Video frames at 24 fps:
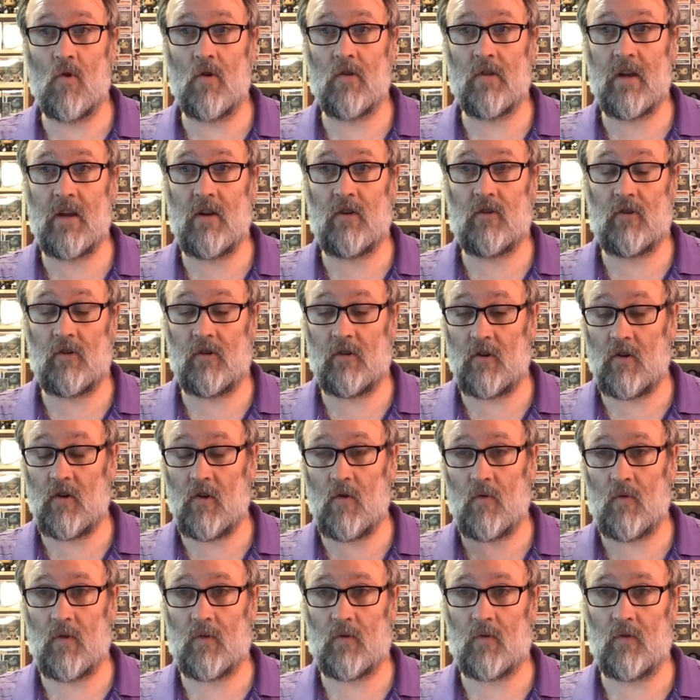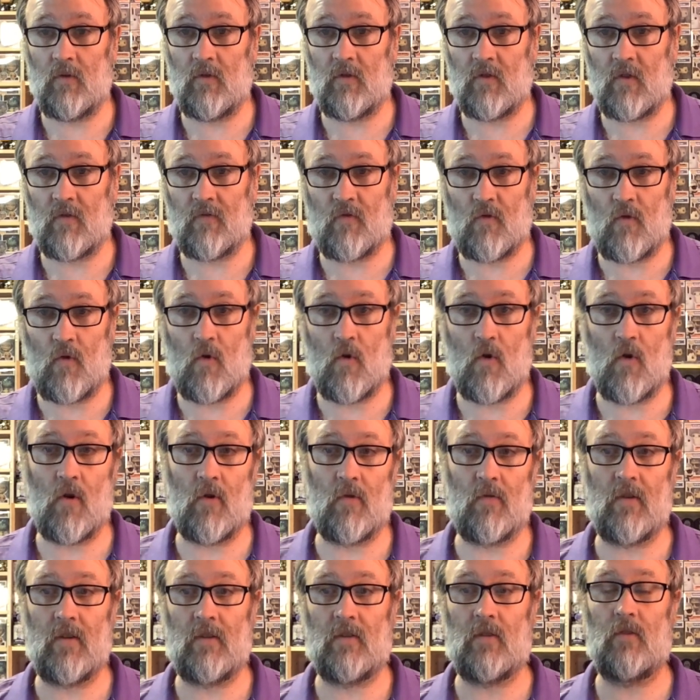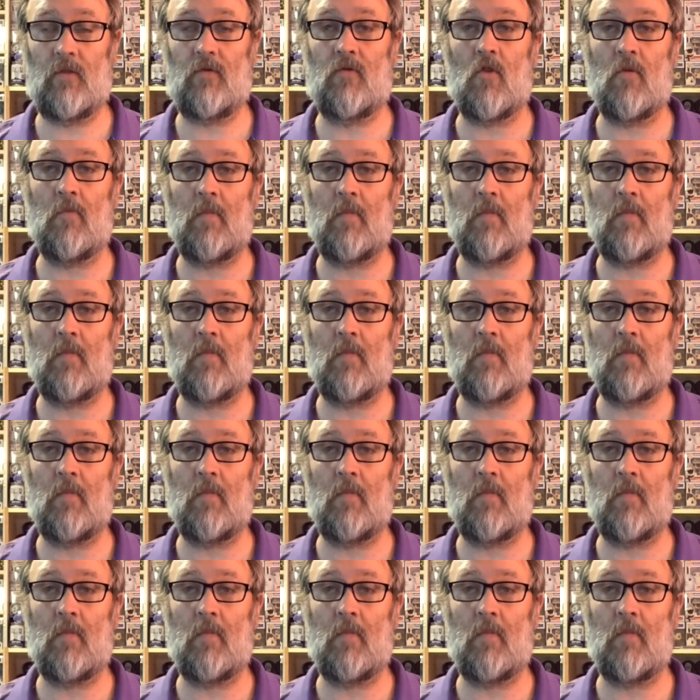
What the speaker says: these to do. This is for my